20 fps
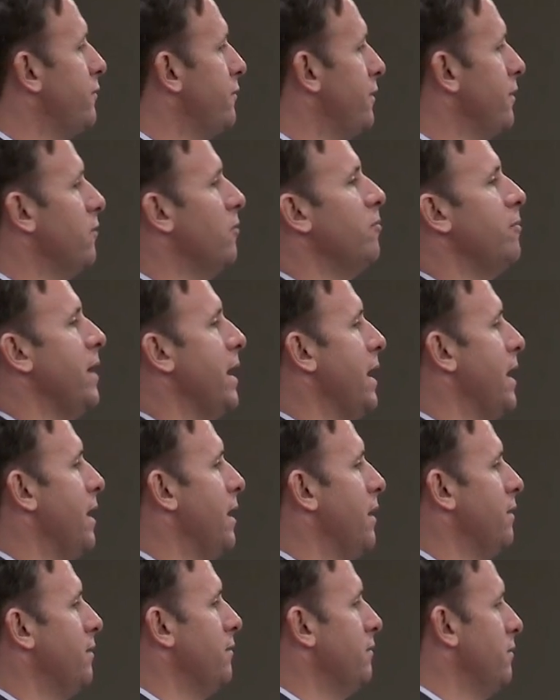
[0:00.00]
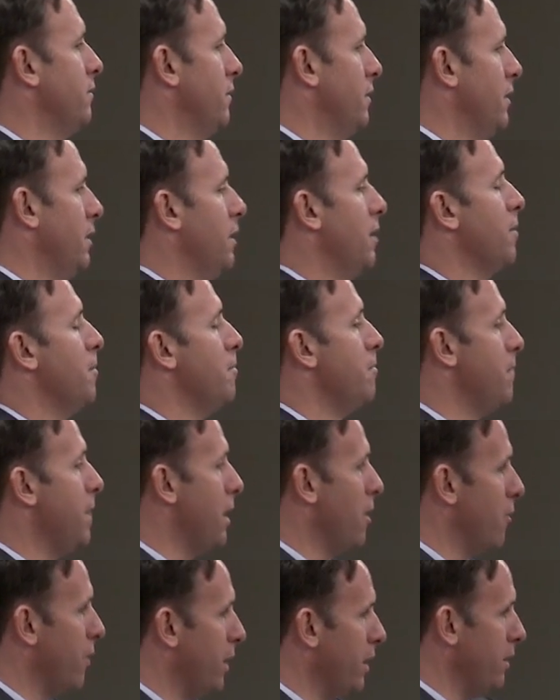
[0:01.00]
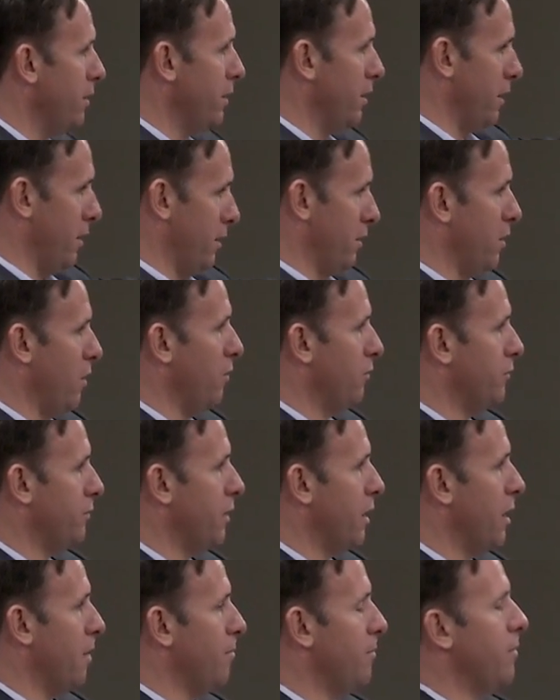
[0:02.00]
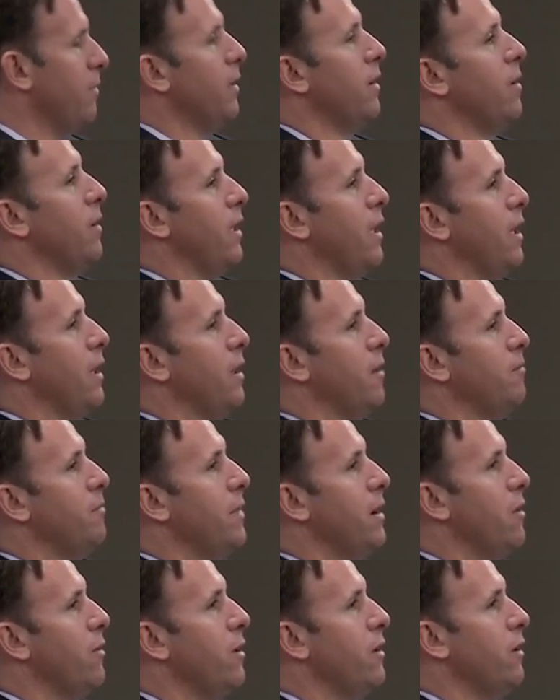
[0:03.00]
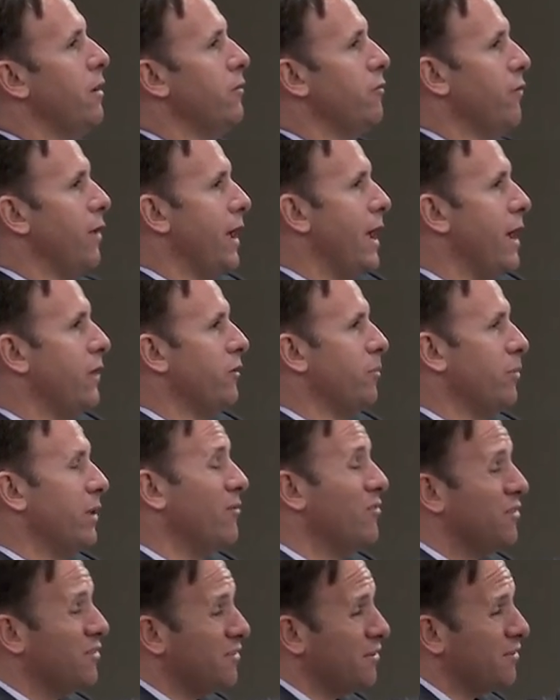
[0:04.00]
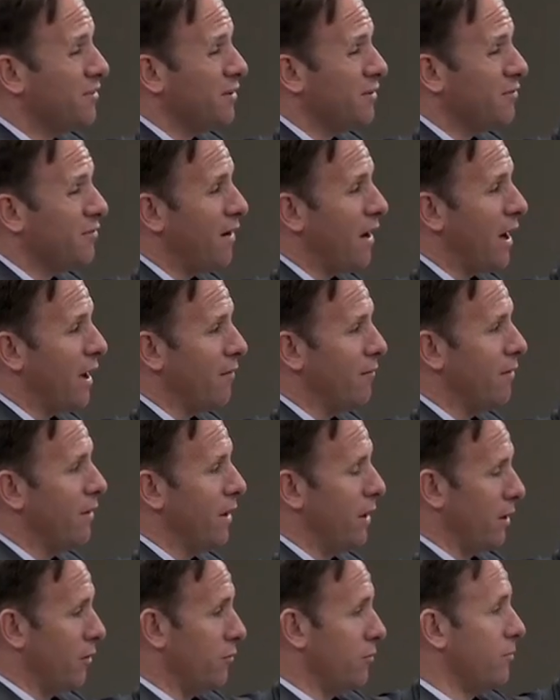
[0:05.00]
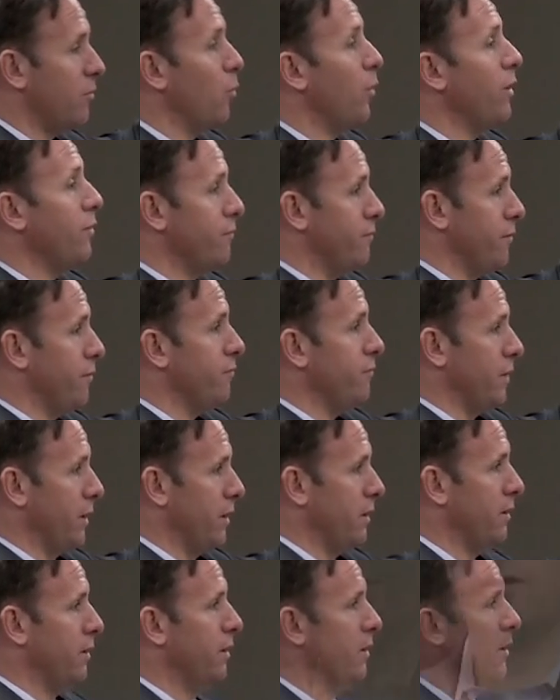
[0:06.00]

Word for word: single man, married, it goes up, and married on your age, I believe it's sixty-five, it goes up to one fifty.